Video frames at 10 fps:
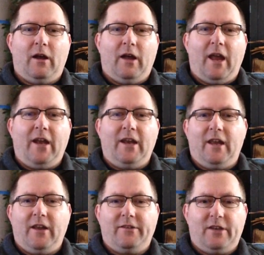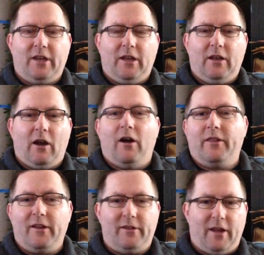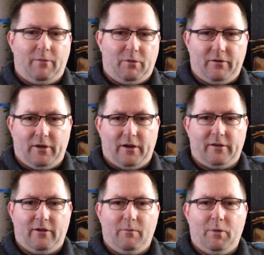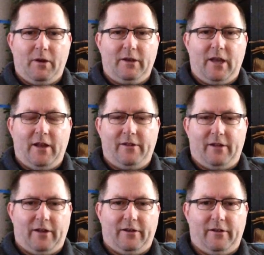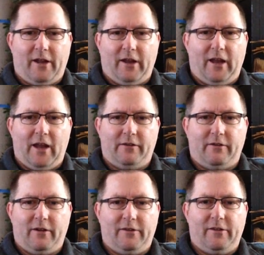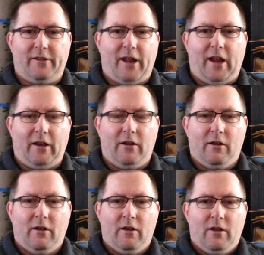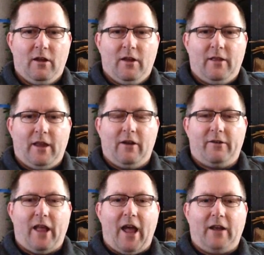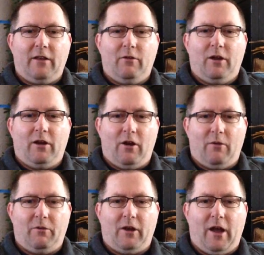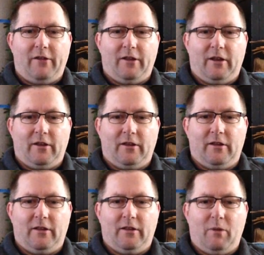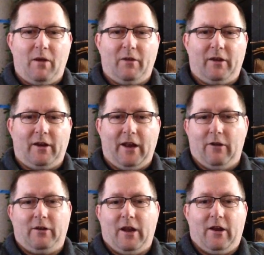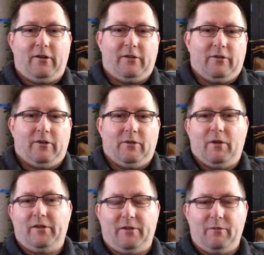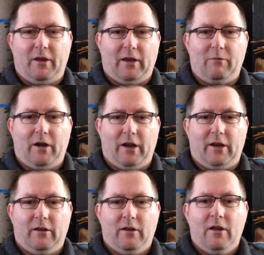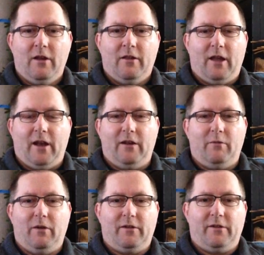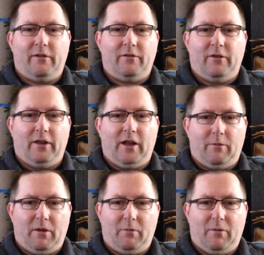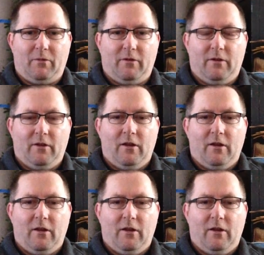ADHD, all these type of drugs. They're even putting kids on psychiatric drugs. Insane. They know exactly what harm they're causing the public, and they don't care because they're in the business of making money, not in the business of truly helping people.